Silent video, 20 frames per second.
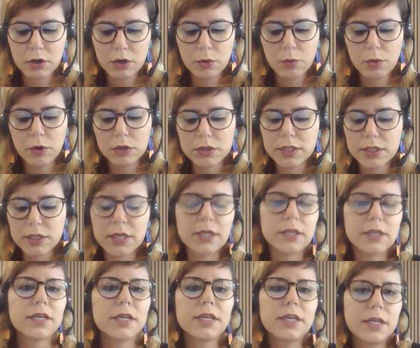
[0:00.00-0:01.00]
What
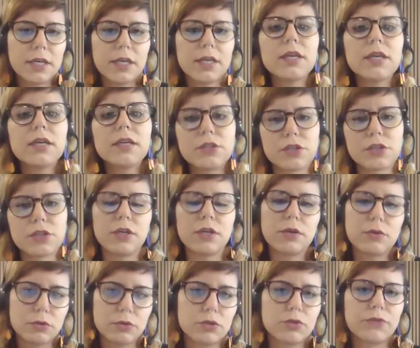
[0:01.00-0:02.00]
the key
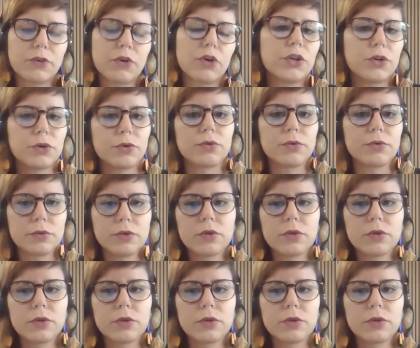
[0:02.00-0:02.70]
skills for you?